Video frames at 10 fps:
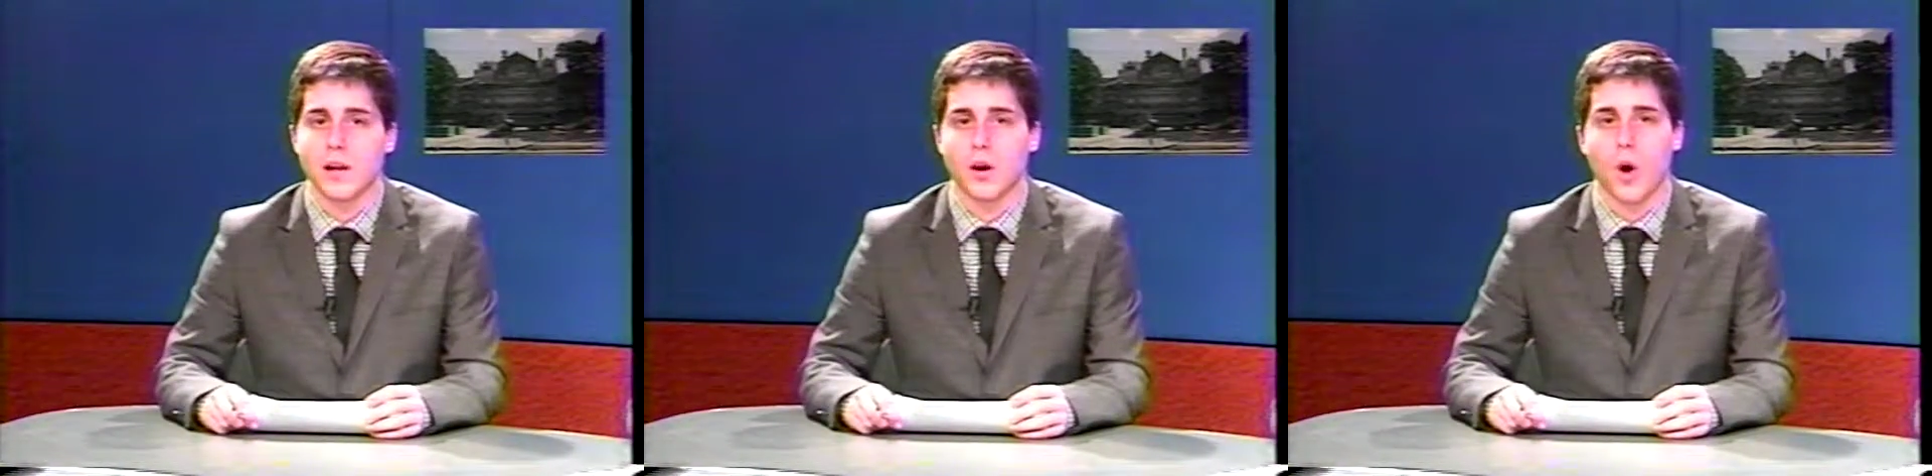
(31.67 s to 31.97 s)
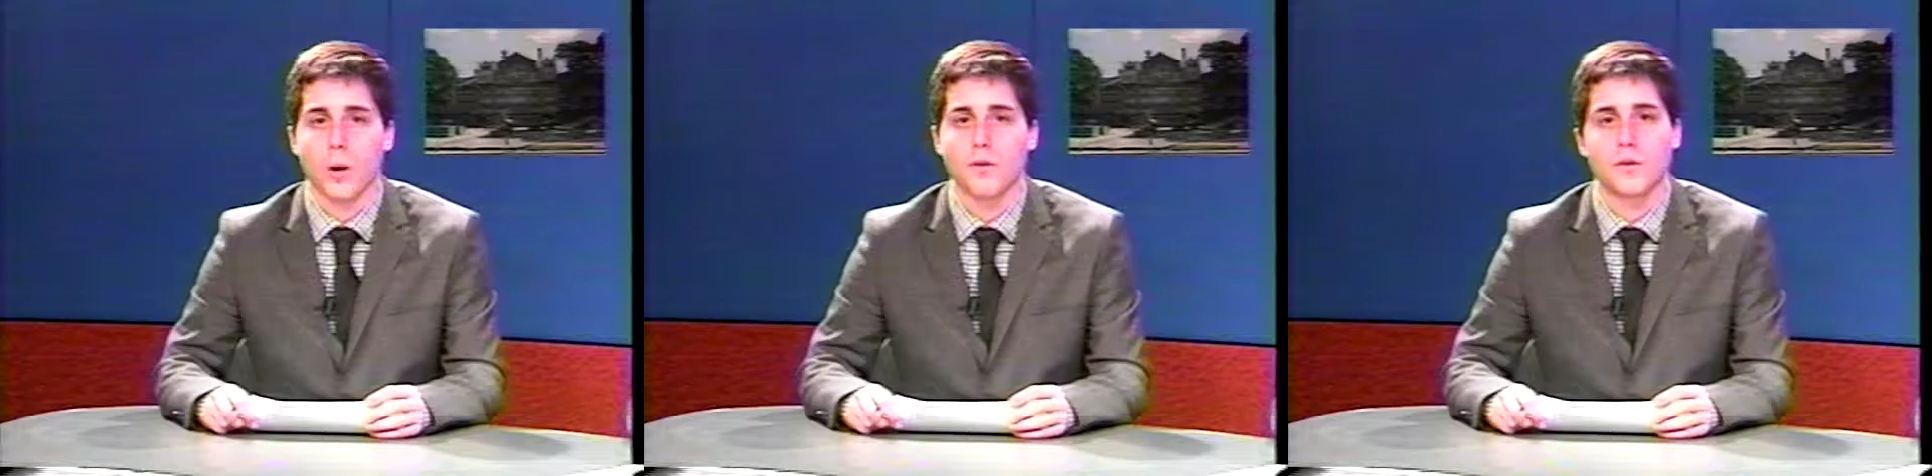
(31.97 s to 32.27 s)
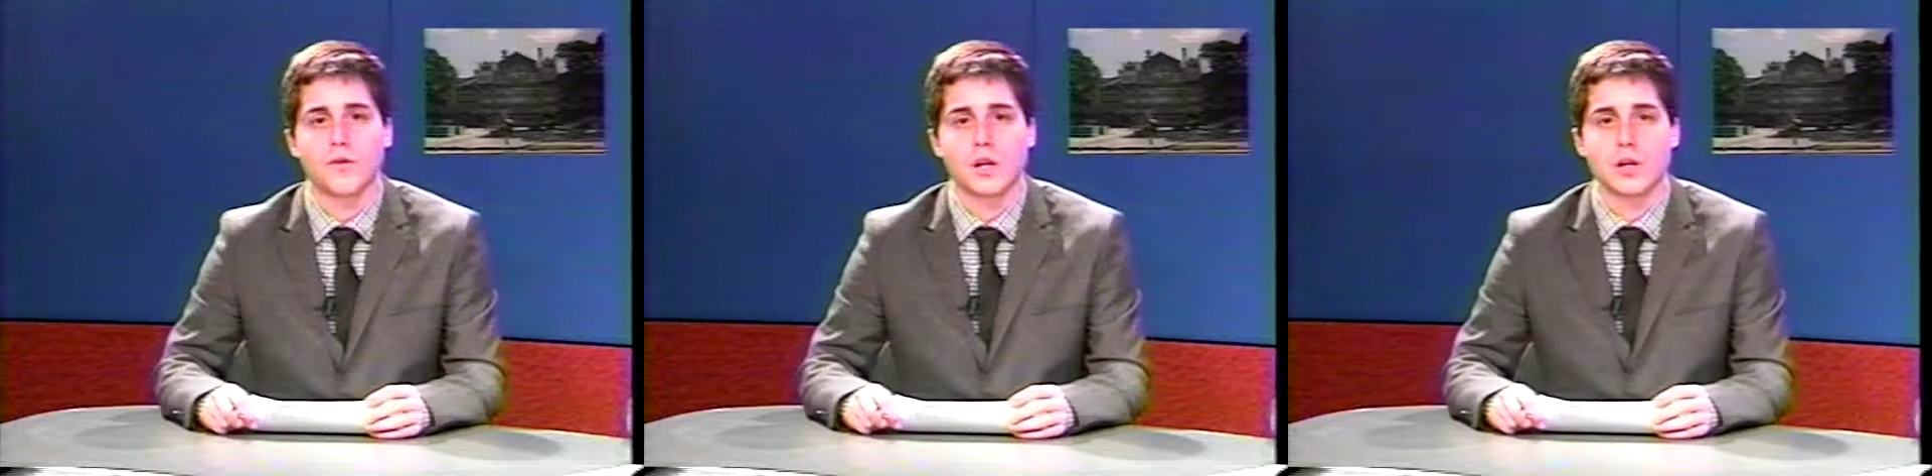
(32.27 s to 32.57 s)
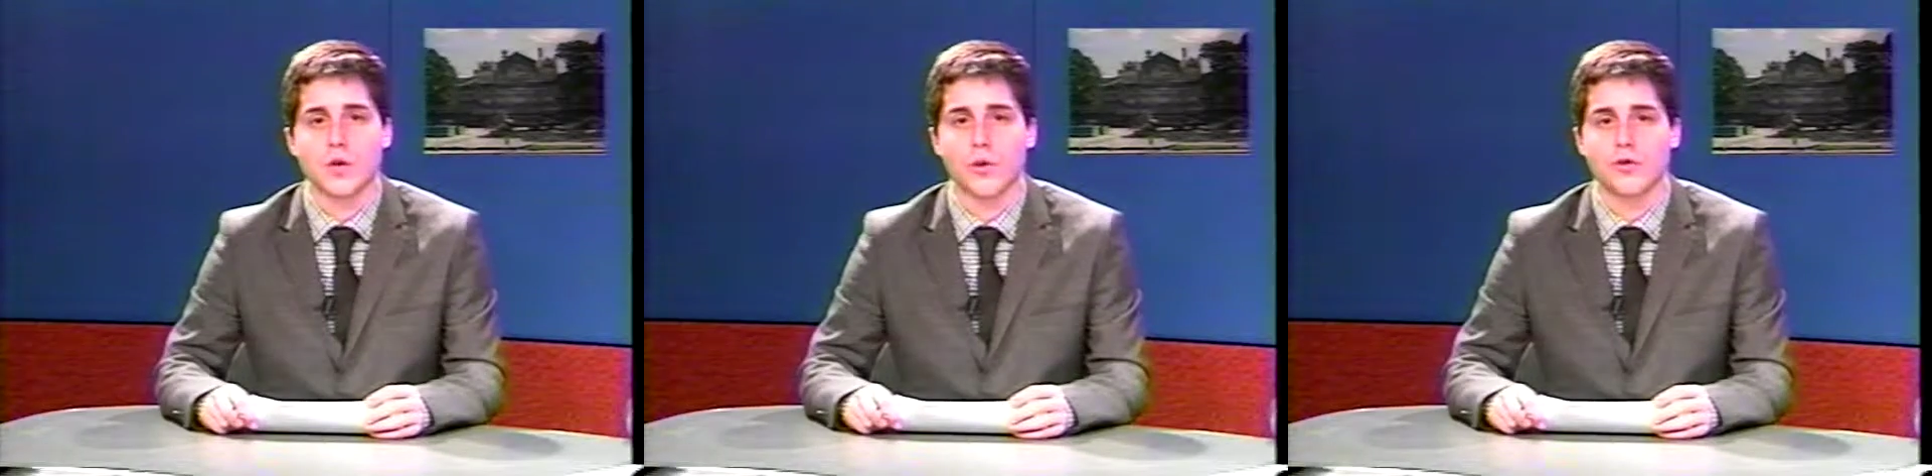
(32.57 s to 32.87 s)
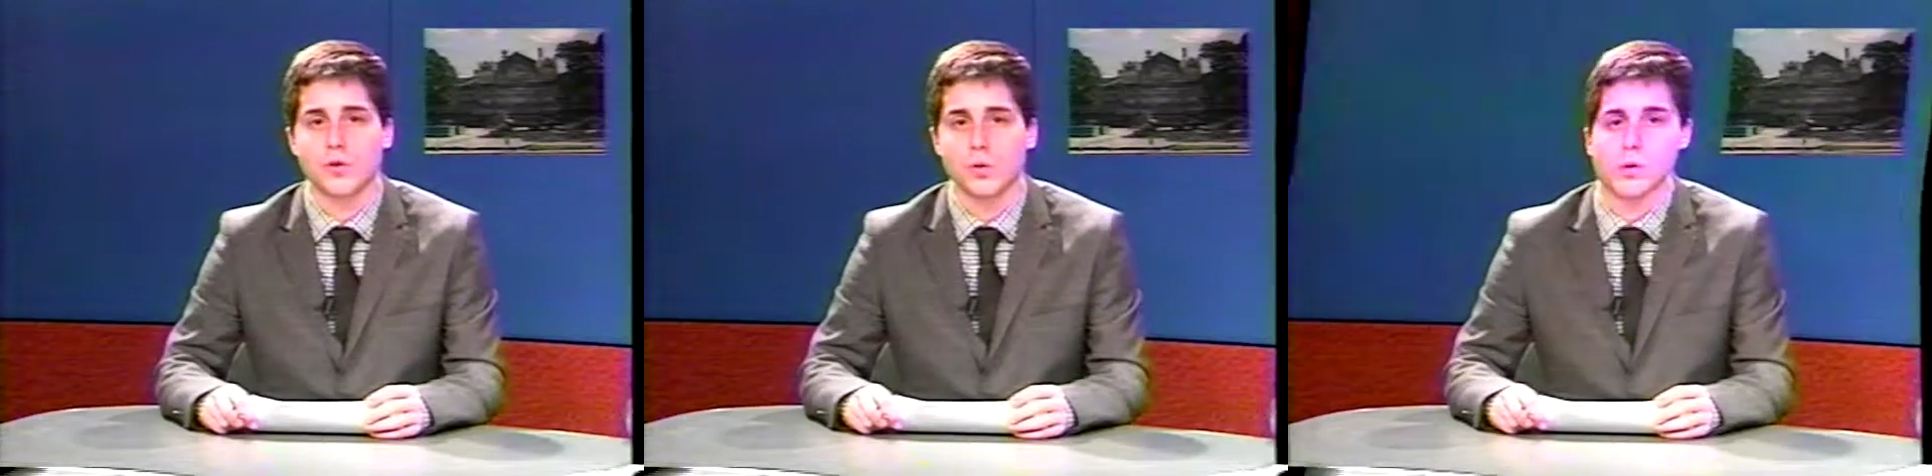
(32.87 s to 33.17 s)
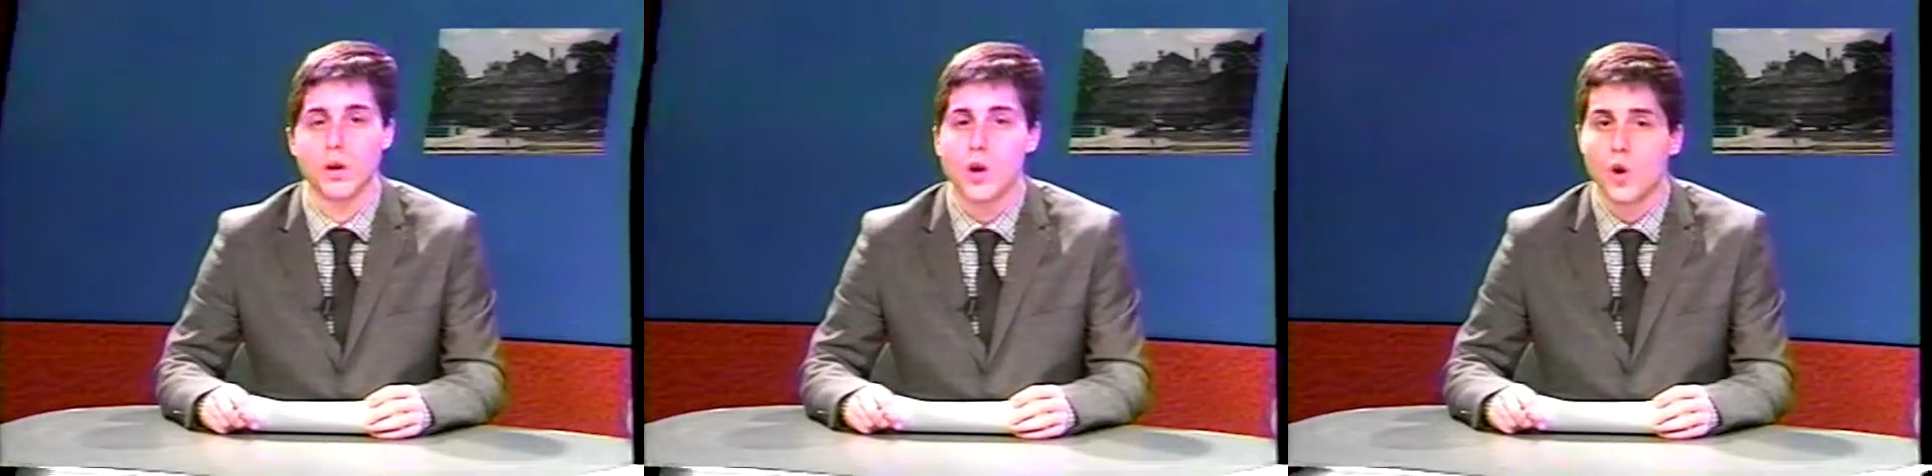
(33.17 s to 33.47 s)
and an armed 15-year-old student